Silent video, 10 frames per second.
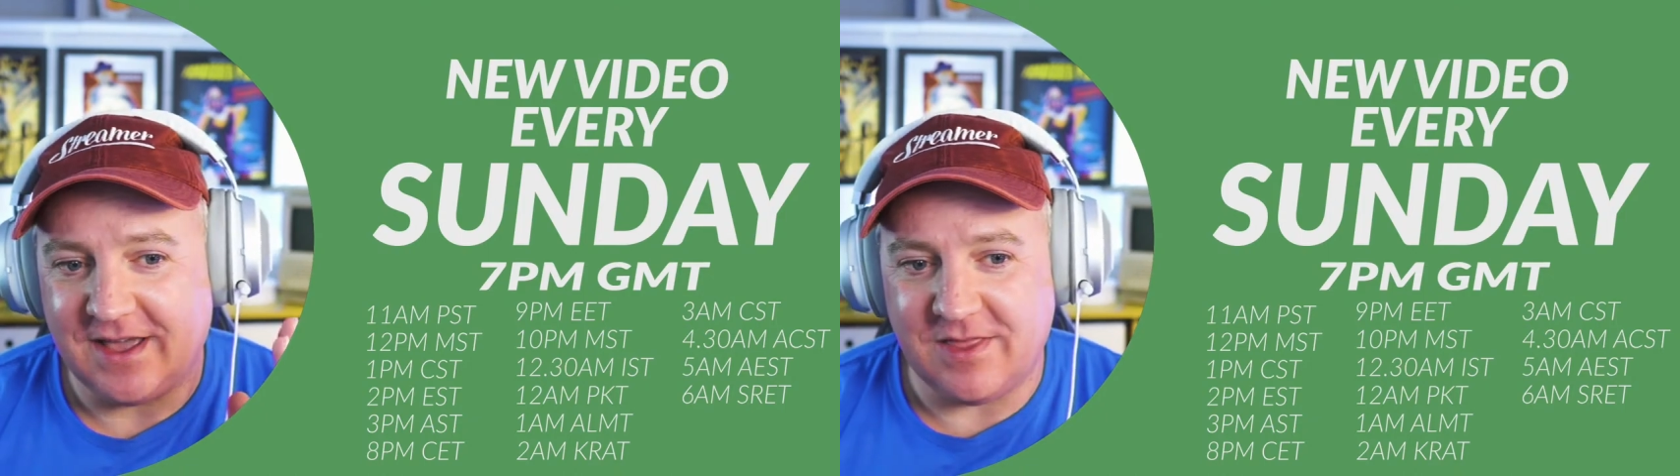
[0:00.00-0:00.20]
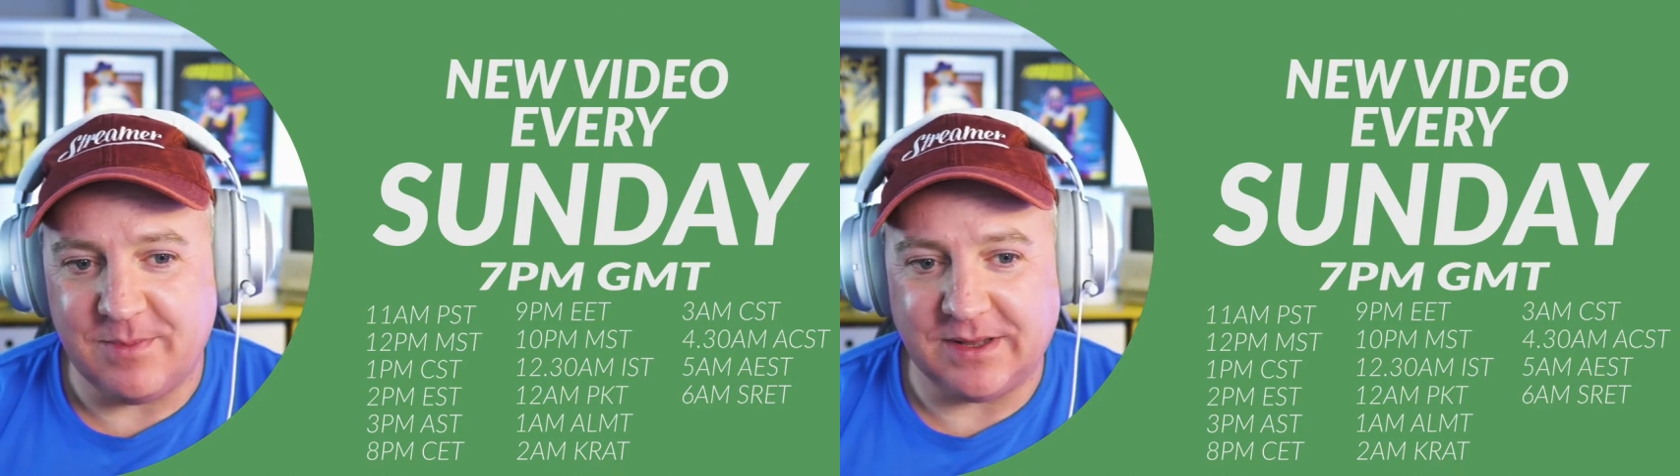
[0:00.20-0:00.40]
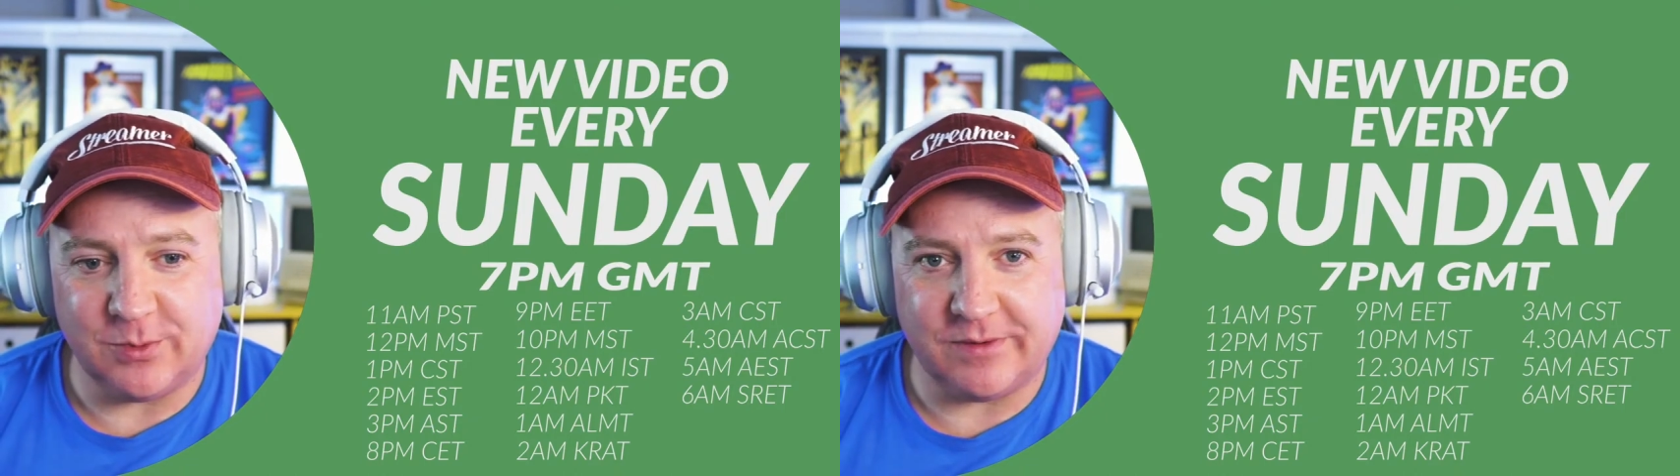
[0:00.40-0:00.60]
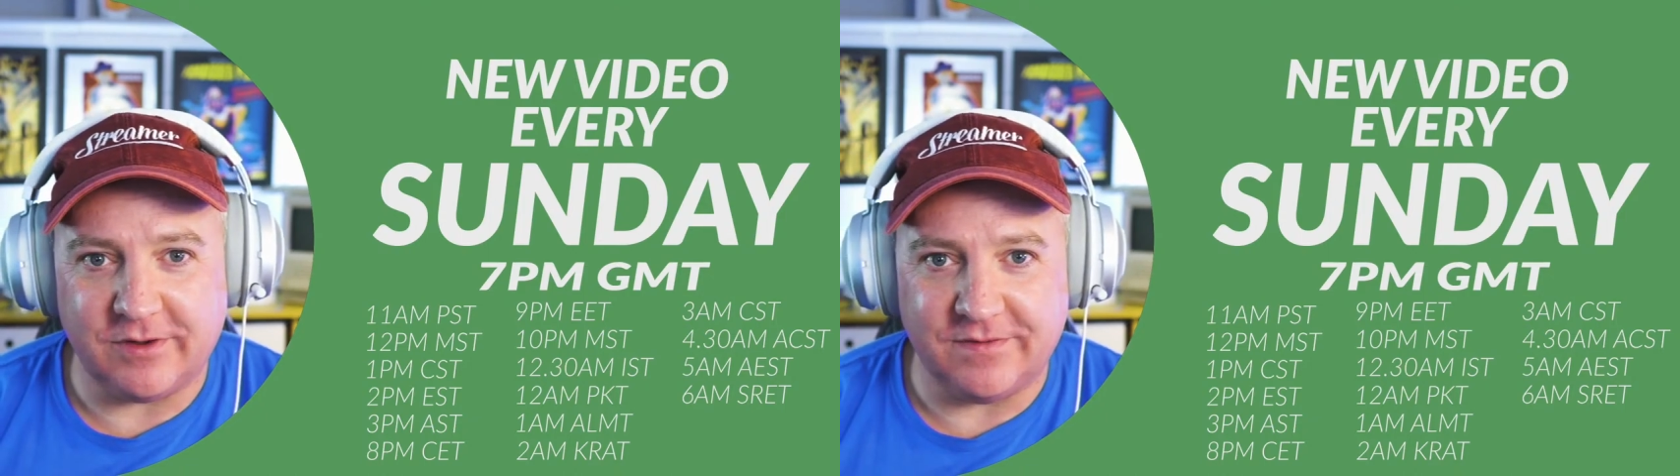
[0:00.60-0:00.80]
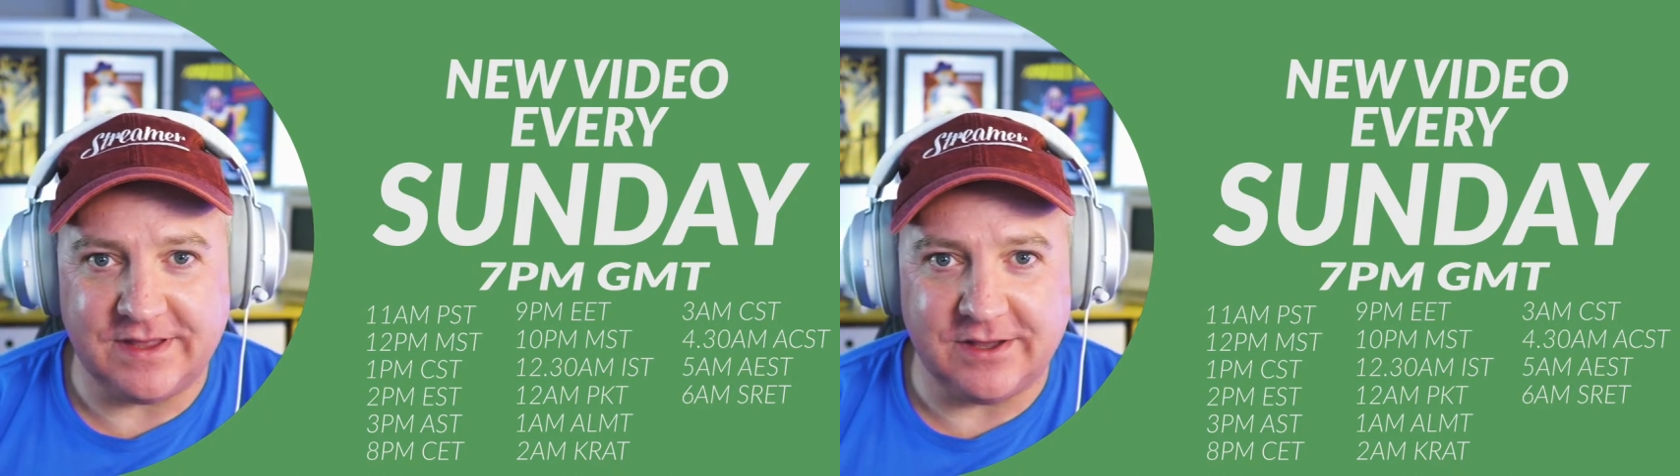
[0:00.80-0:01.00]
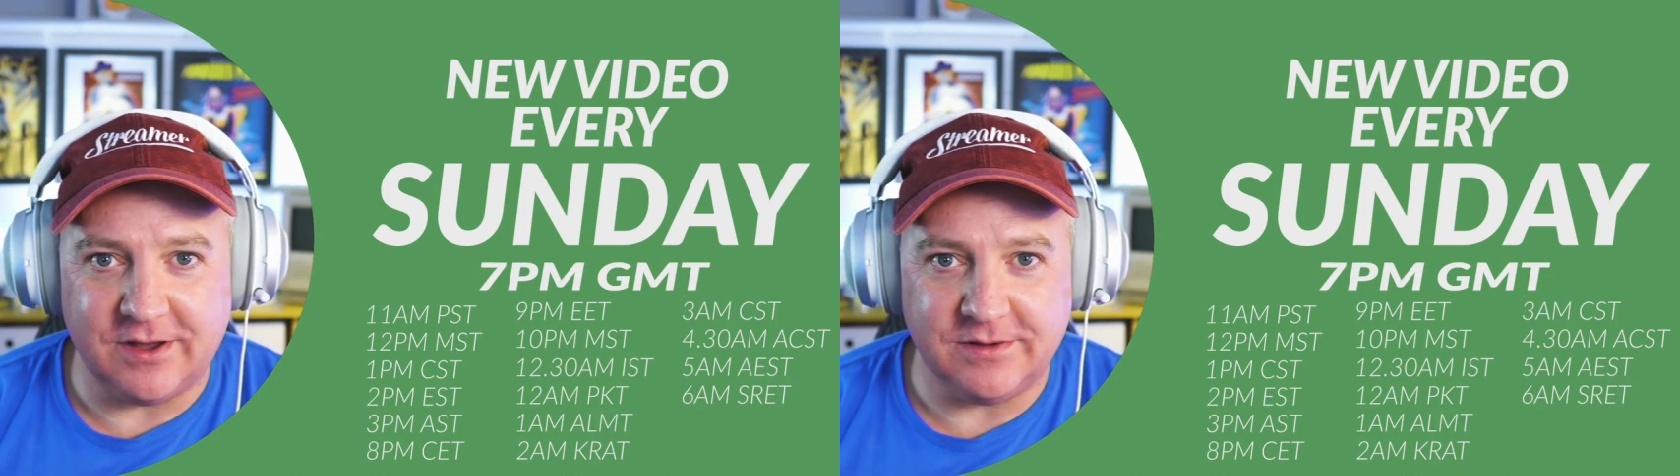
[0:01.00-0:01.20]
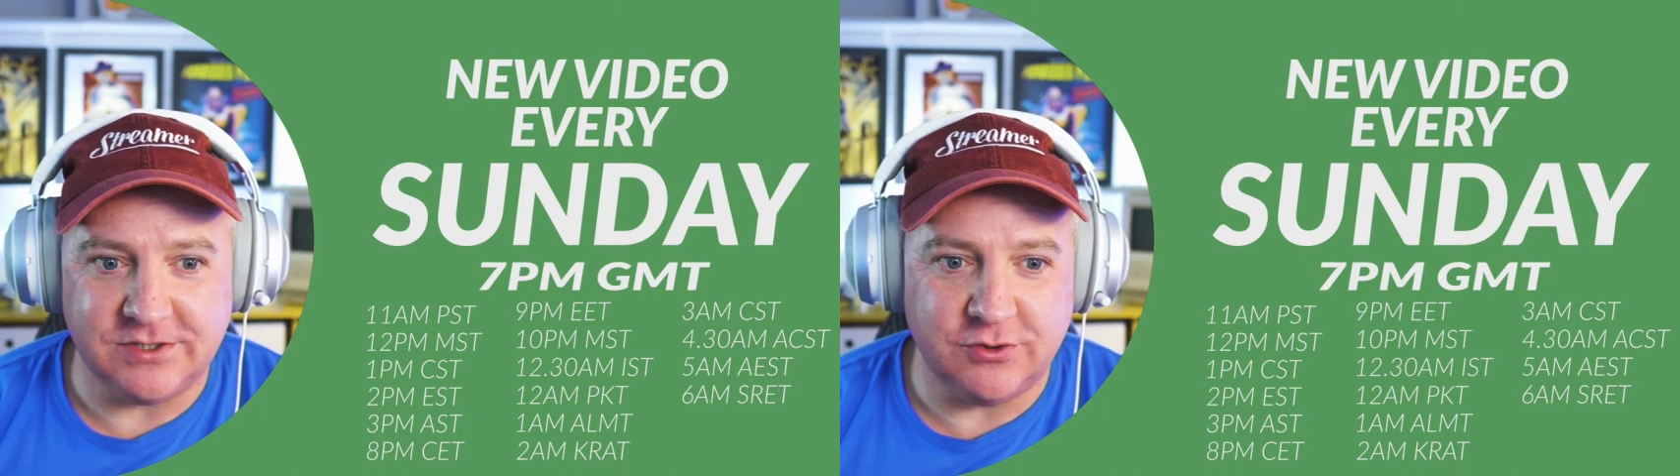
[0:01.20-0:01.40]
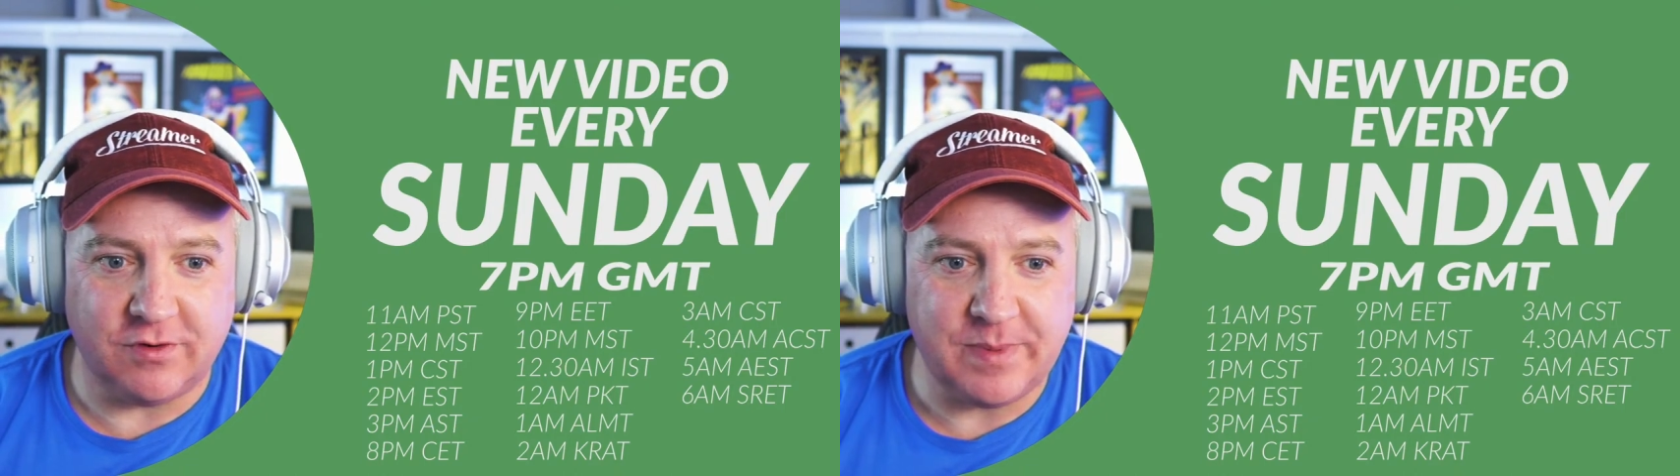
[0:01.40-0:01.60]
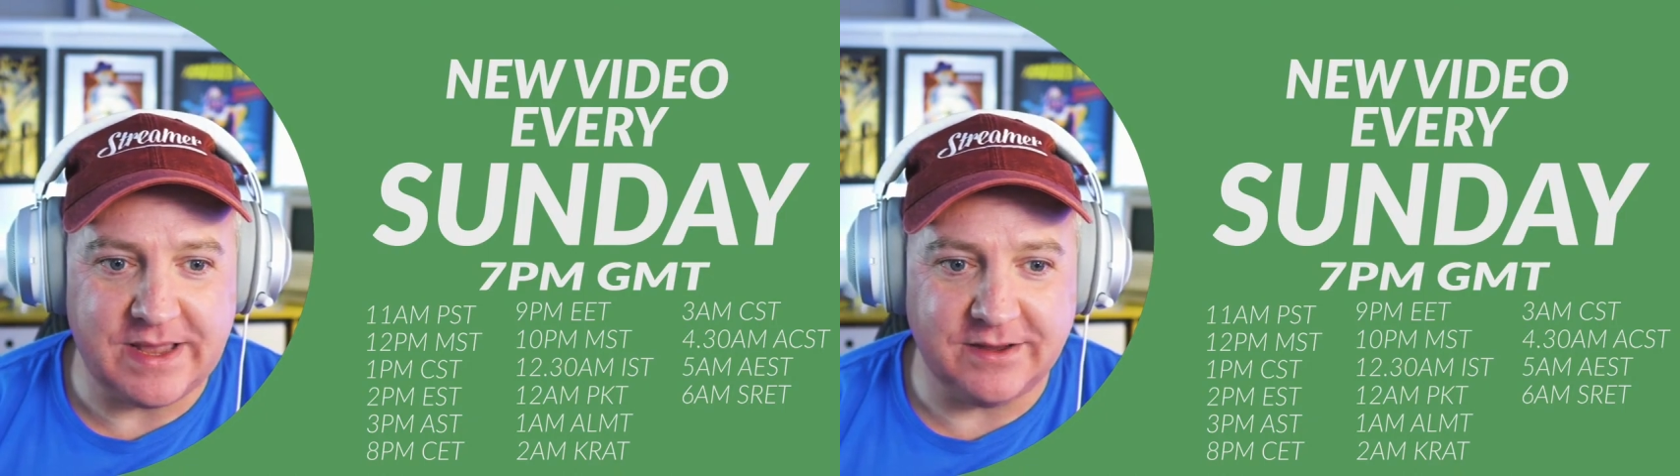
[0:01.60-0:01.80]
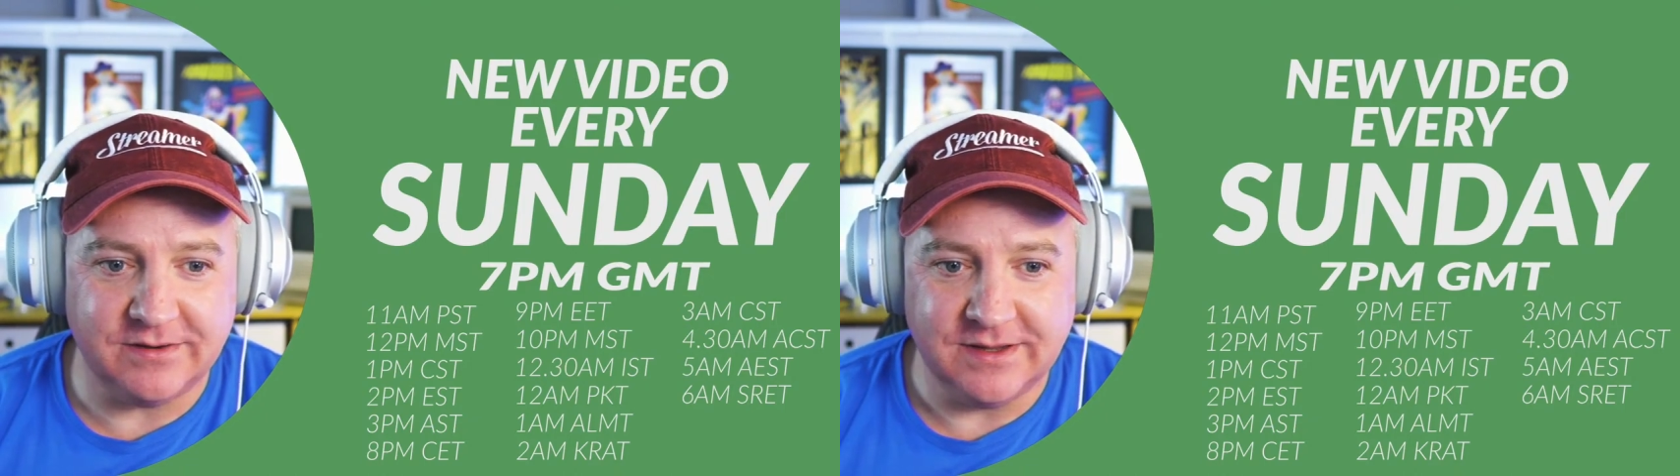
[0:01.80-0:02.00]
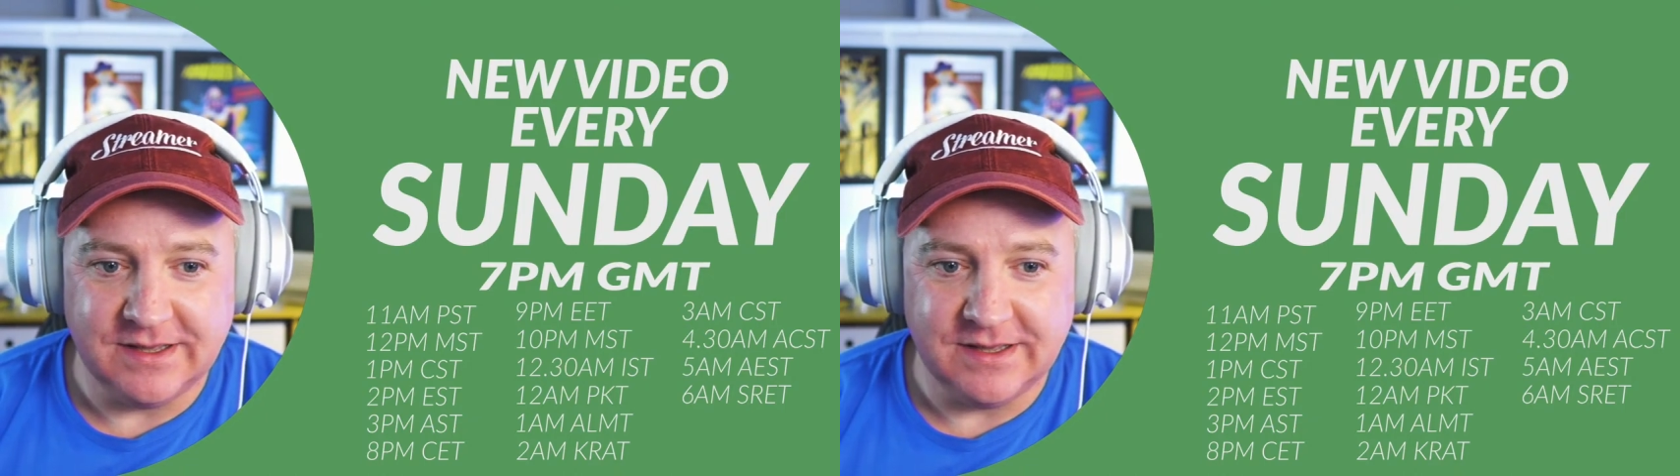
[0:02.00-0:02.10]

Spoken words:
In the middle, we've got the European,